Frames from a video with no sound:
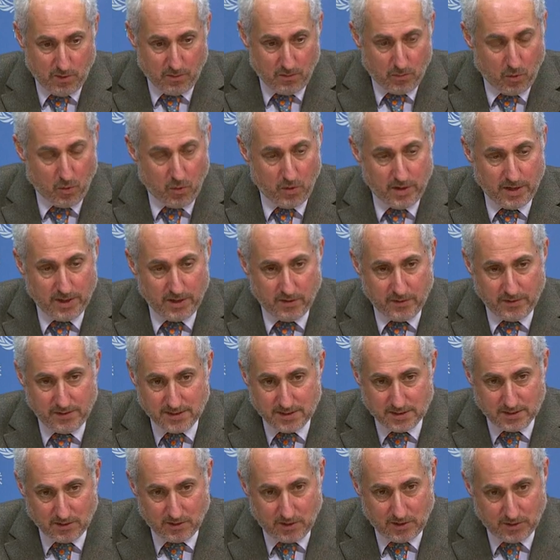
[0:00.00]
are reporting on
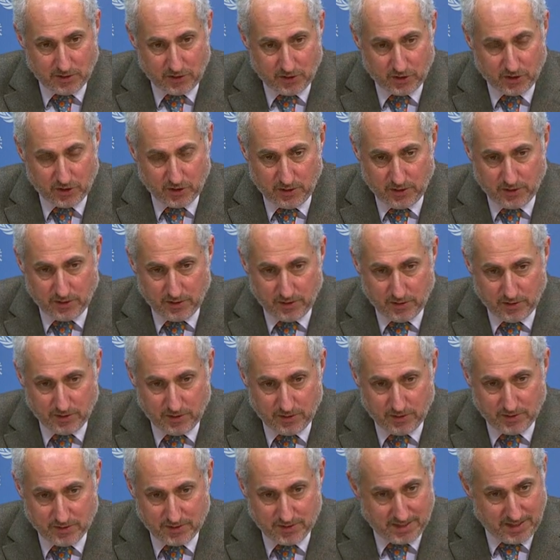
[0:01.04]
these large
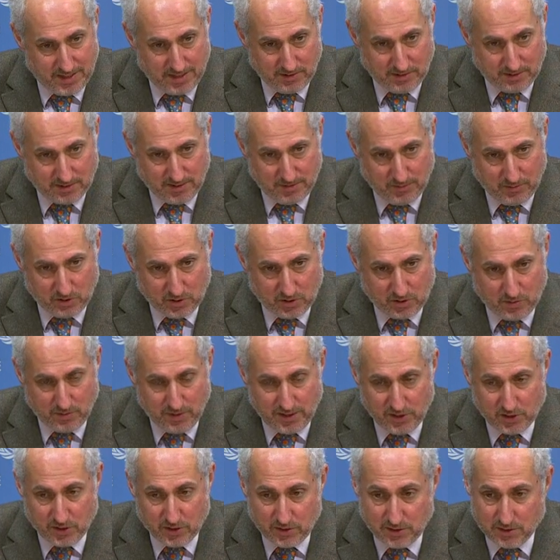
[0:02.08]
uh, scale
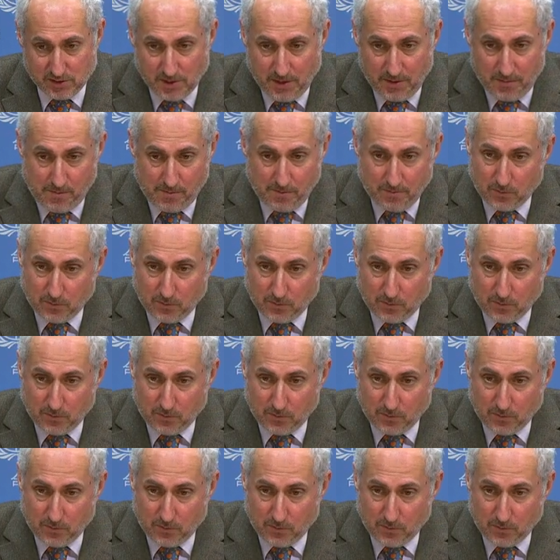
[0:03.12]
demonstrations.